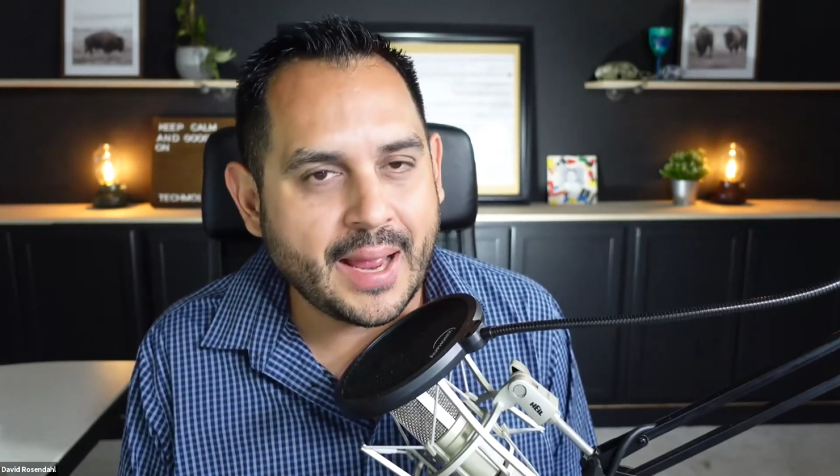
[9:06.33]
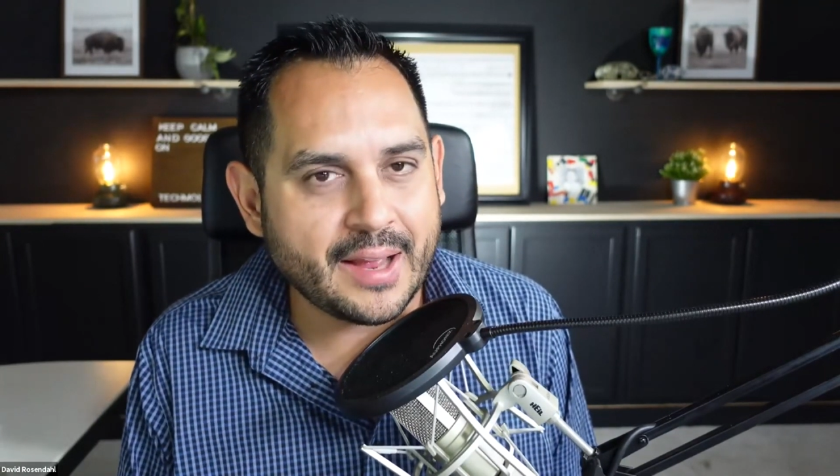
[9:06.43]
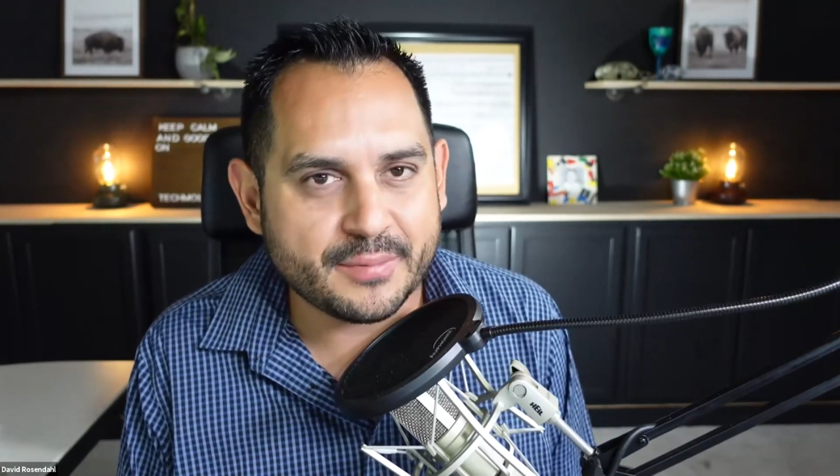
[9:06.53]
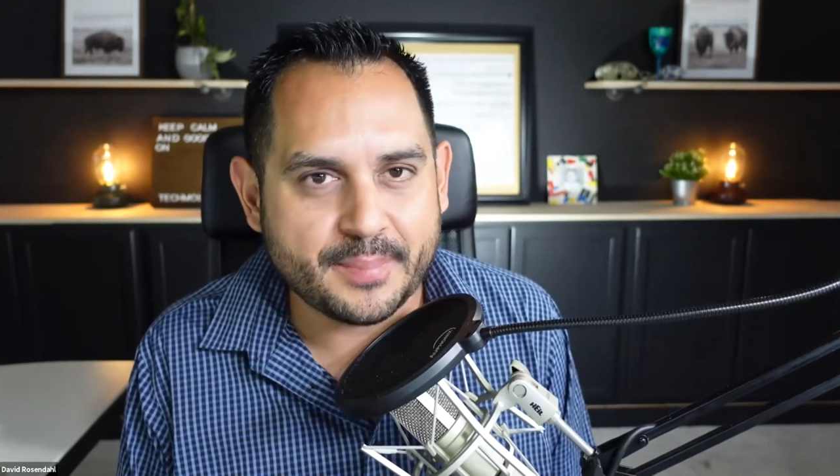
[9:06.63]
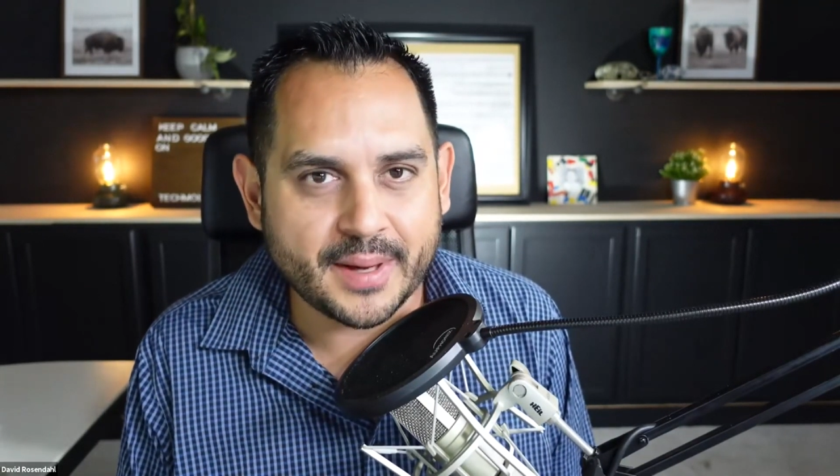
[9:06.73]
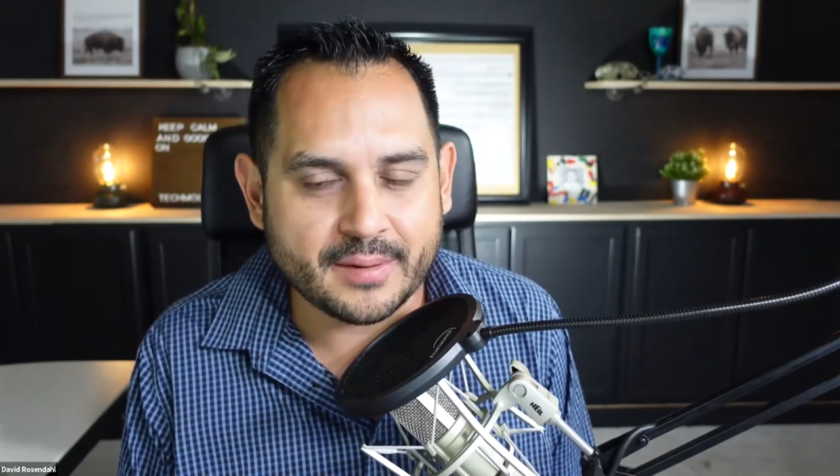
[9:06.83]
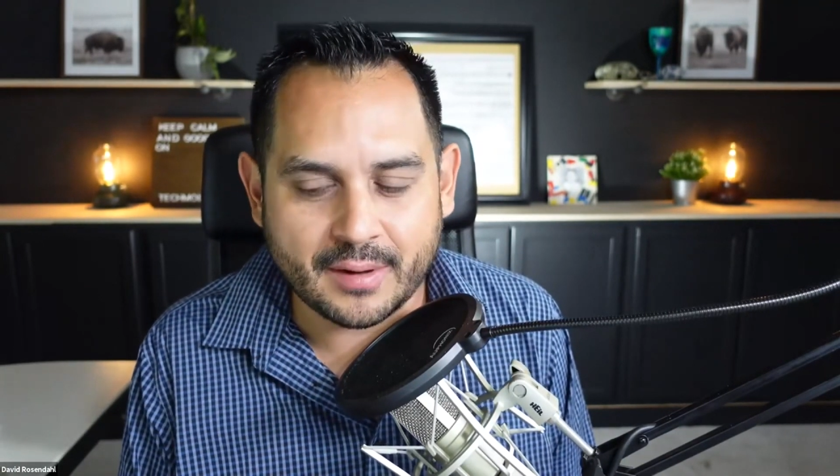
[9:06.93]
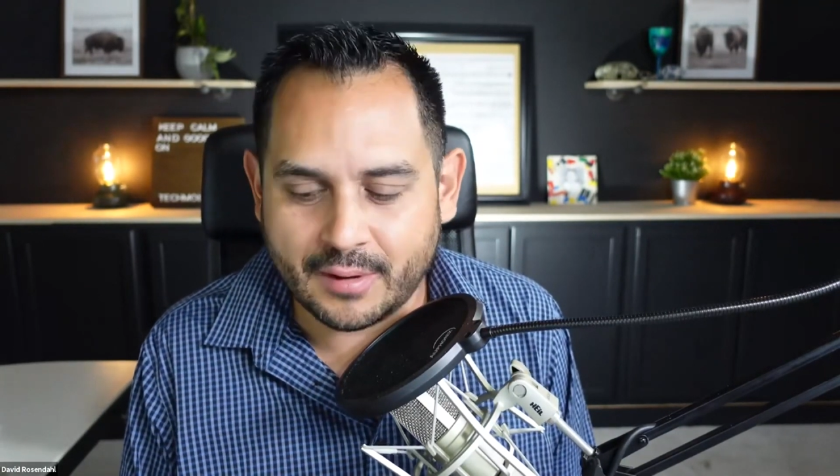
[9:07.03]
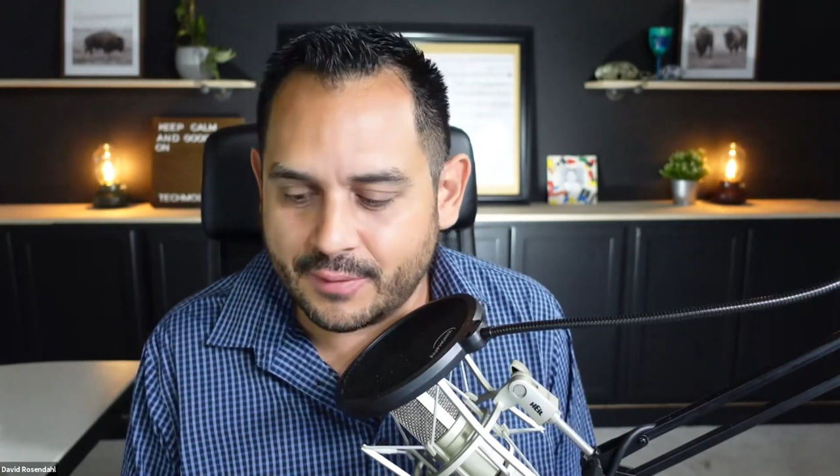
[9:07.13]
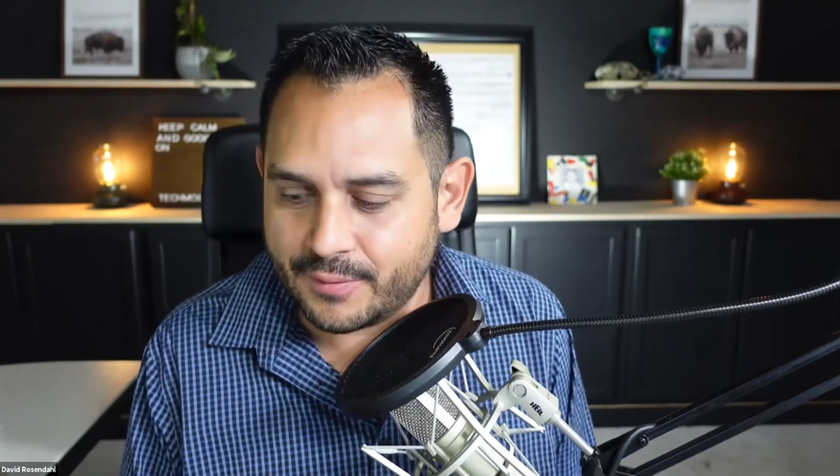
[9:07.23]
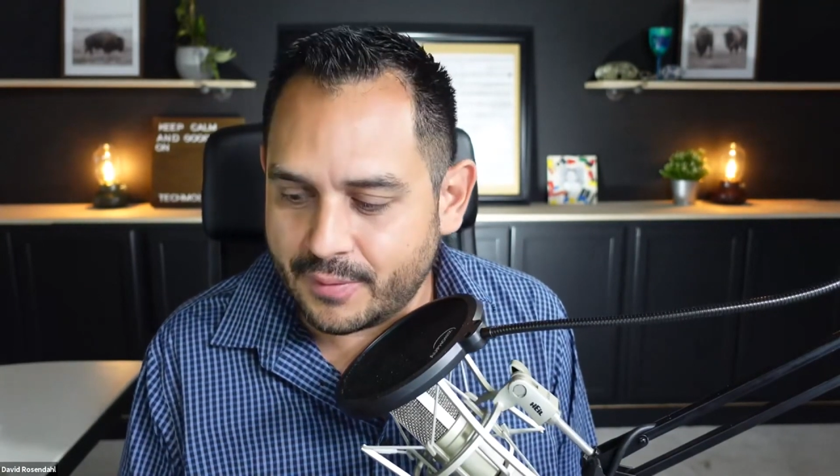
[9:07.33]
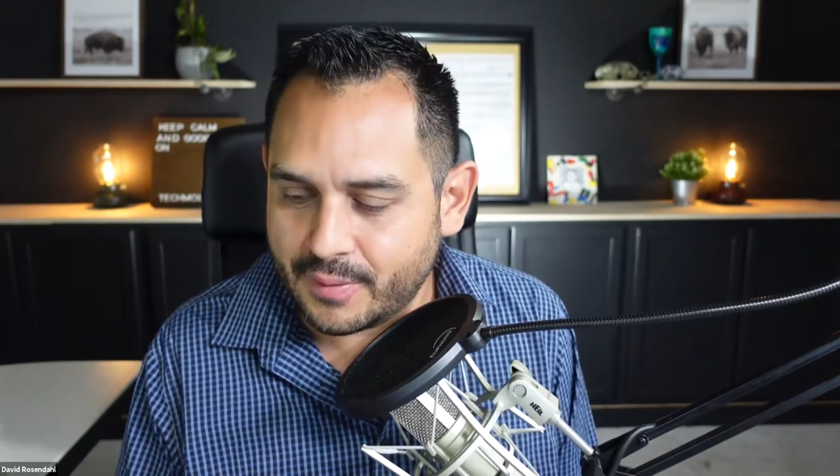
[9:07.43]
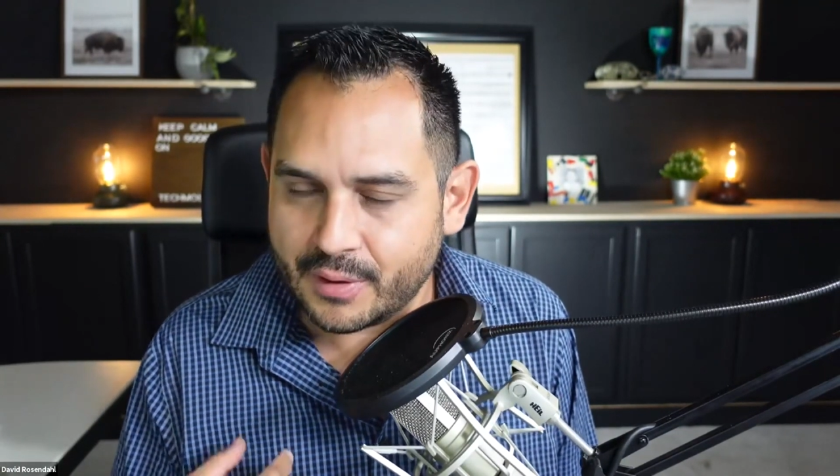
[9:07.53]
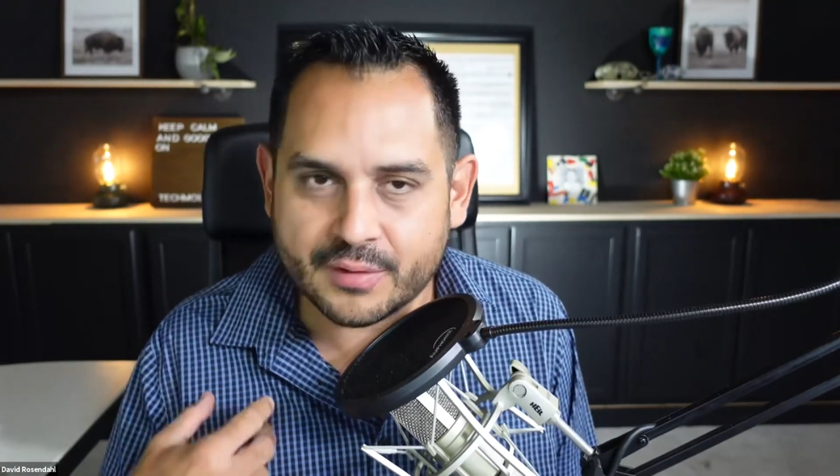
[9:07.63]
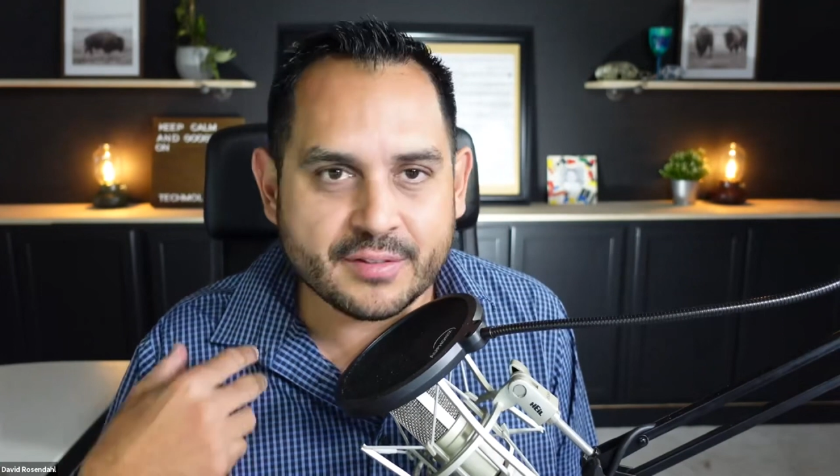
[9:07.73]
aspect of
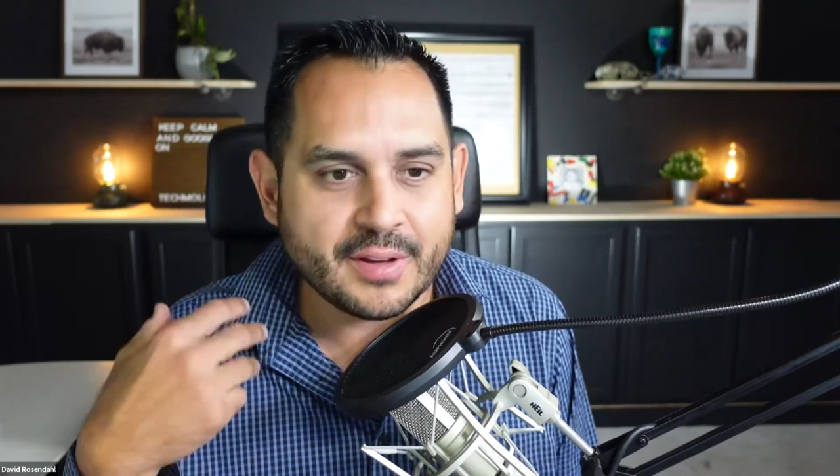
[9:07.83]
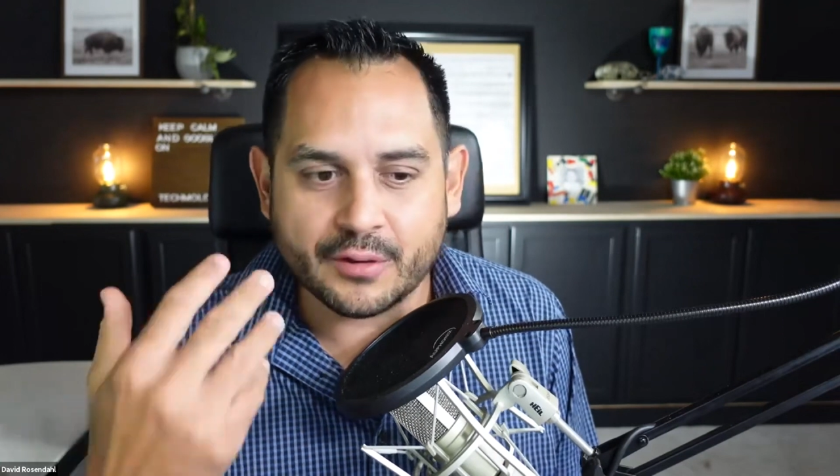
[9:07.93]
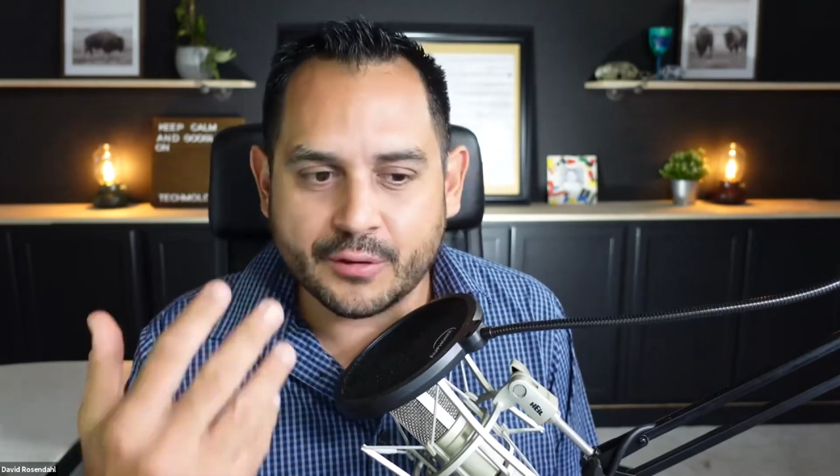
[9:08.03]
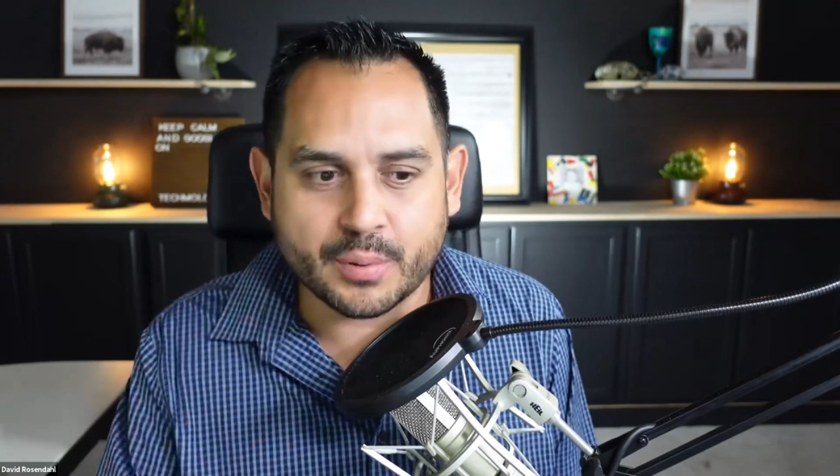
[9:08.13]
your sales